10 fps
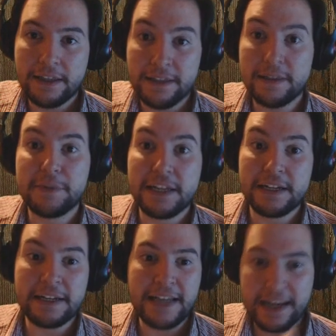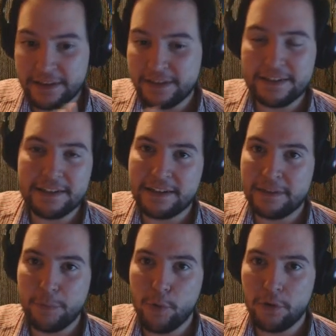particular deck, and this is an
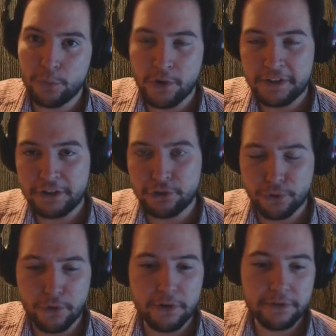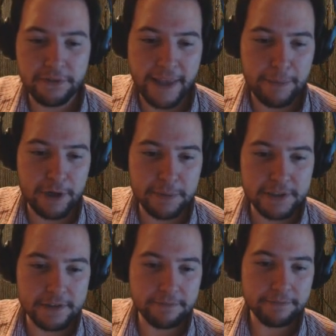important one to draw for that
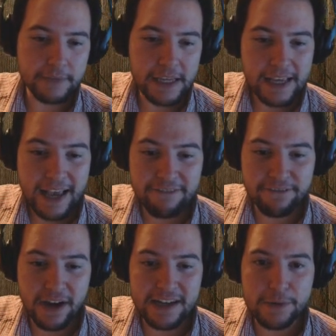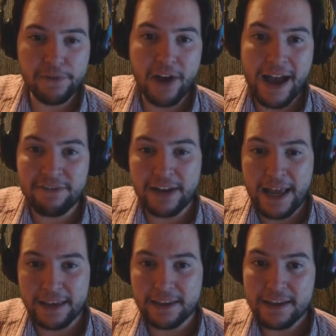purpose. And finally we've got
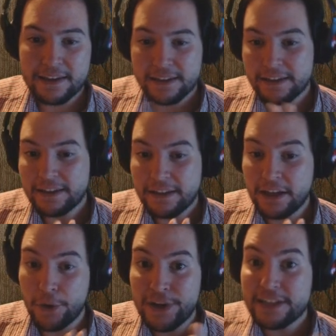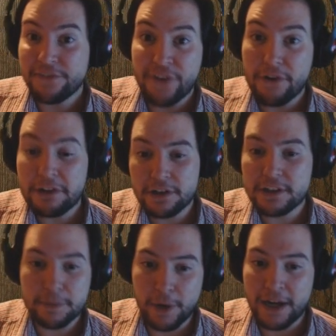Avalak. You know, he's a very
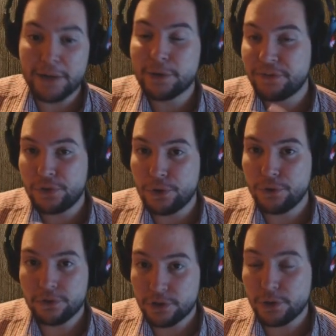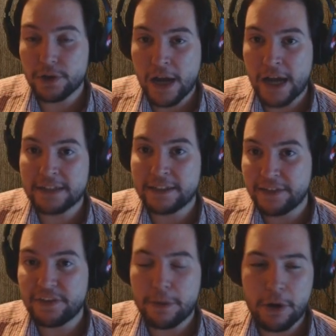good spy. He'll give you 2 cards and
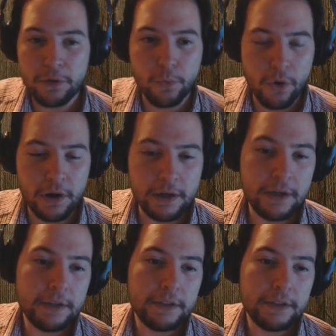give the opponent 1.